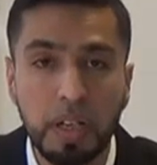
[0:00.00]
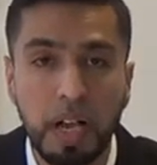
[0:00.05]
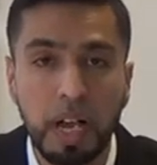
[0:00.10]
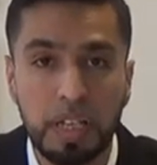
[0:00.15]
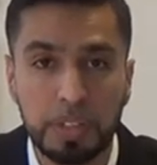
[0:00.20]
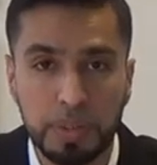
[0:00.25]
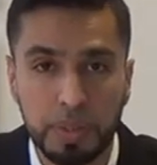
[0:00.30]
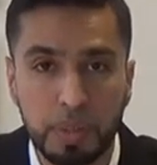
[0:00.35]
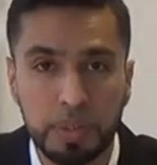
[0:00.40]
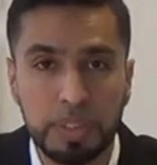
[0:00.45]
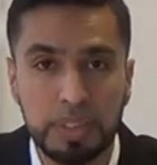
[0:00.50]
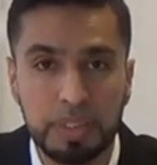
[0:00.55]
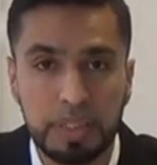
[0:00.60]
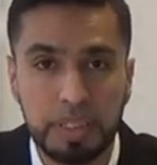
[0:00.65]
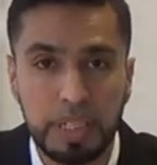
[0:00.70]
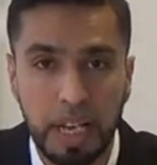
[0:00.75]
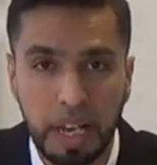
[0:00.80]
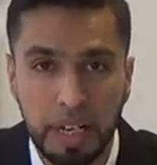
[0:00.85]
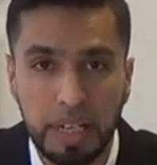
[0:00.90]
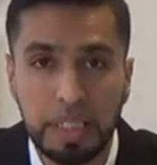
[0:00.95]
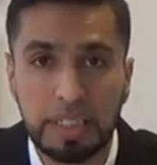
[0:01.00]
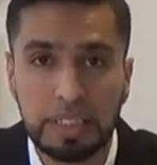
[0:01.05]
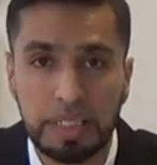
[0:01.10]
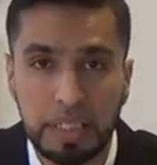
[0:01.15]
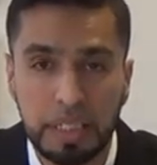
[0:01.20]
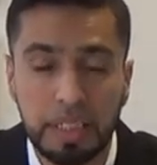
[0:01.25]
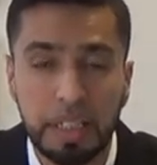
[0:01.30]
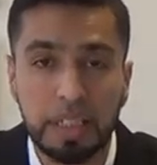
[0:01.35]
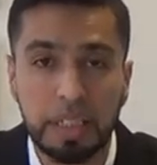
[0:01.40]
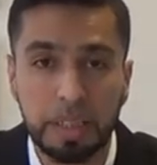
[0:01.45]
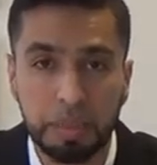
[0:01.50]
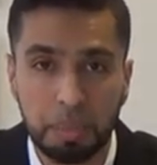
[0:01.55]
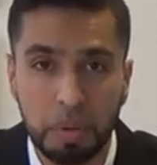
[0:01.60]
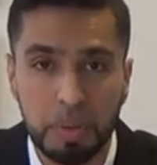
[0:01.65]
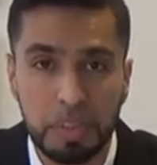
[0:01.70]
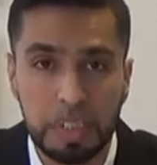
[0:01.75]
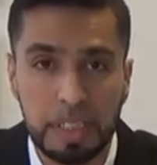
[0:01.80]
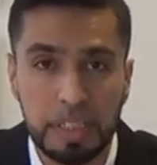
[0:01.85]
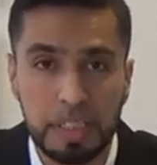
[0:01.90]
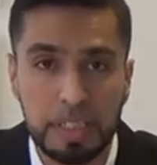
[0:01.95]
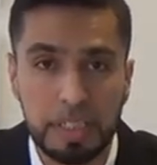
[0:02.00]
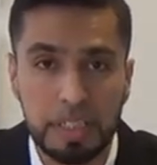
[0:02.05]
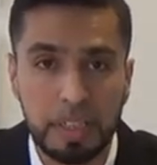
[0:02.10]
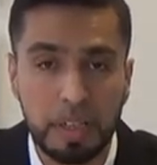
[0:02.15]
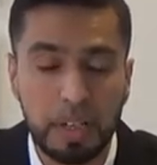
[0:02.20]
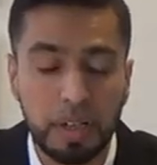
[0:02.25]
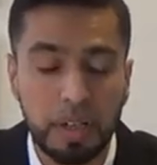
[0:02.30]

as losses can exceed deposits.